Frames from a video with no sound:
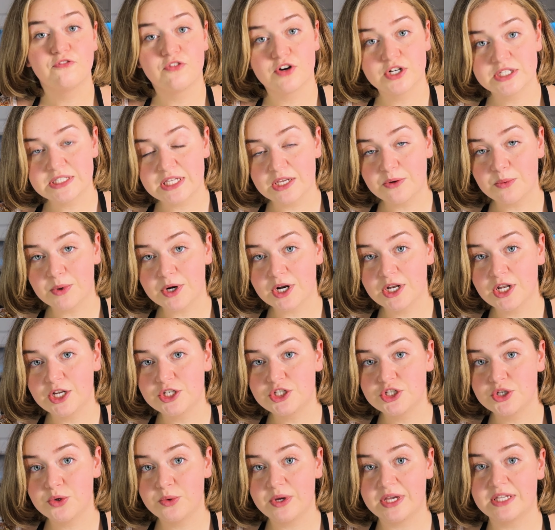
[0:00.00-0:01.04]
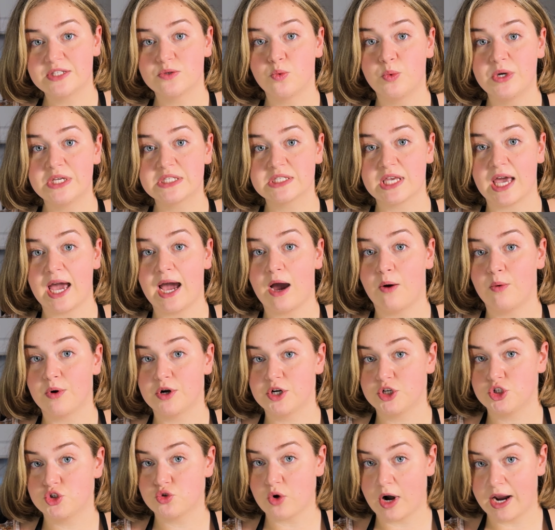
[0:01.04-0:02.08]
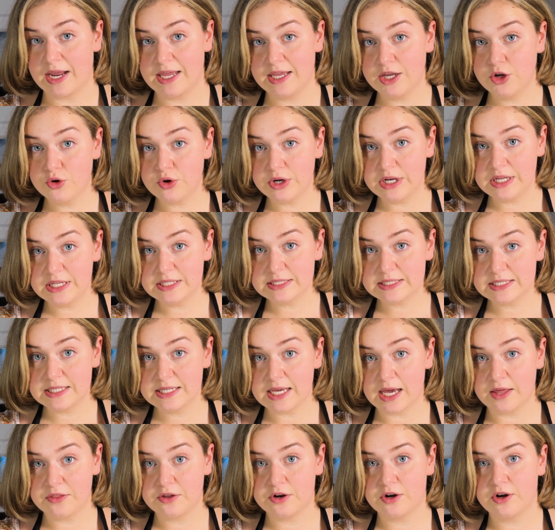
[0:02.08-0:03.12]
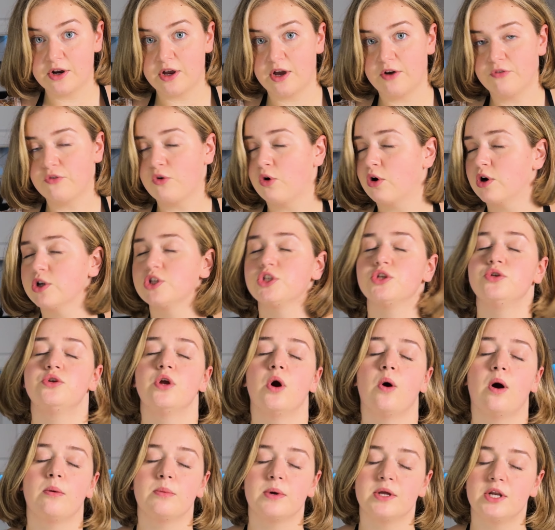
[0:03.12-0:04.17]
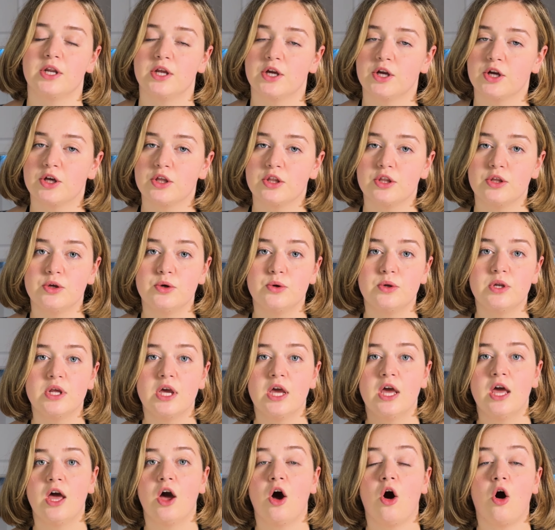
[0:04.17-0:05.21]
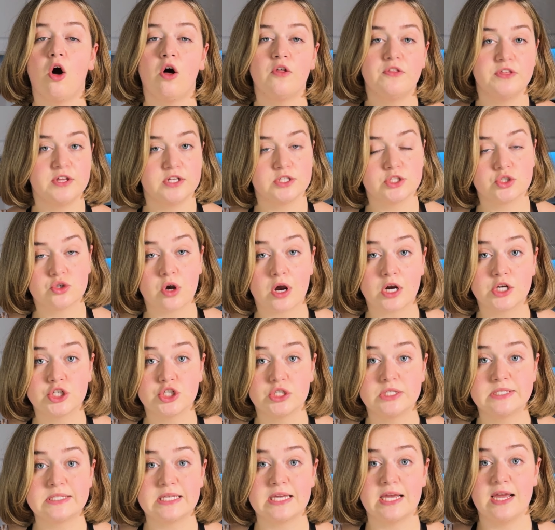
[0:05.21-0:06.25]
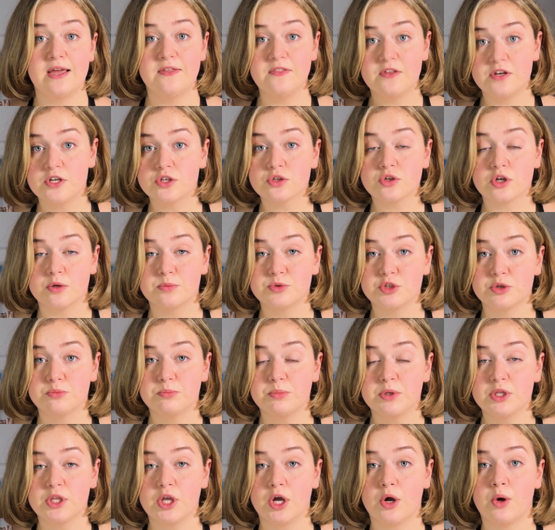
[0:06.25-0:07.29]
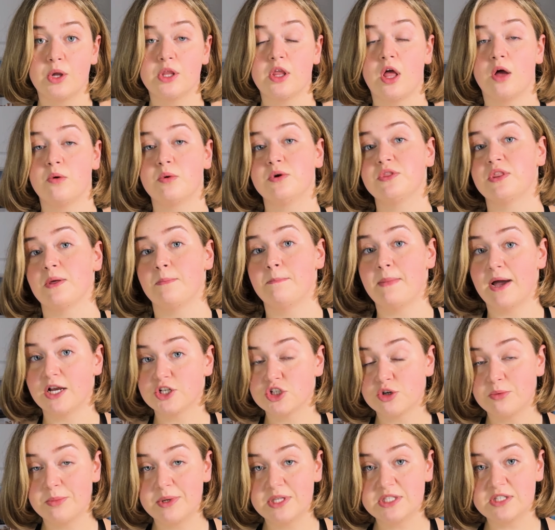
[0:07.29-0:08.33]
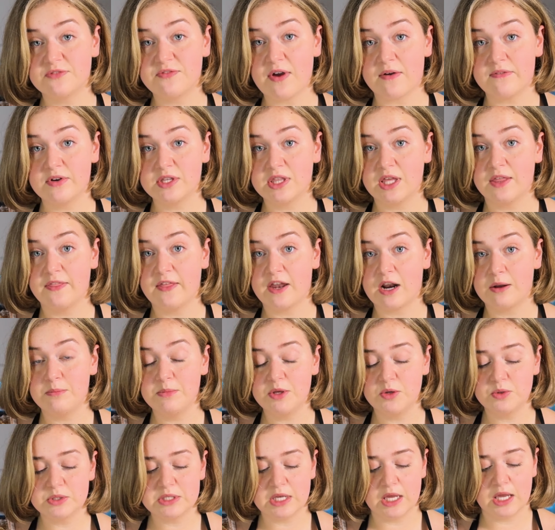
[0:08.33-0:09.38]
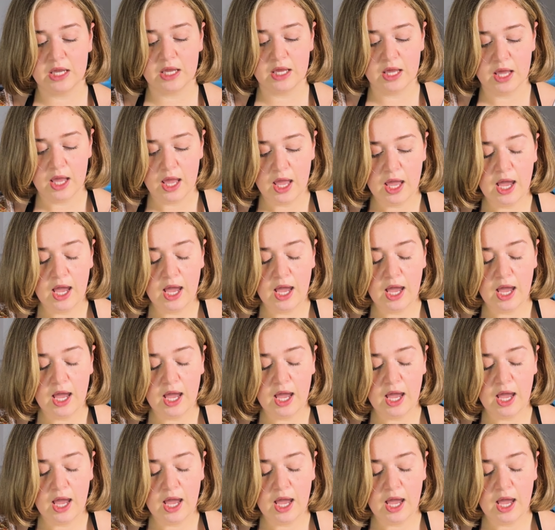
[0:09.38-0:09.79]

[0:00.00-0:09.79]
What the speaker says: First thing we're gonna do is whisk our dry ingredients together. Of course, you know I'm gonna include all the instructions in the description below along with the measurements of everything that I'm using.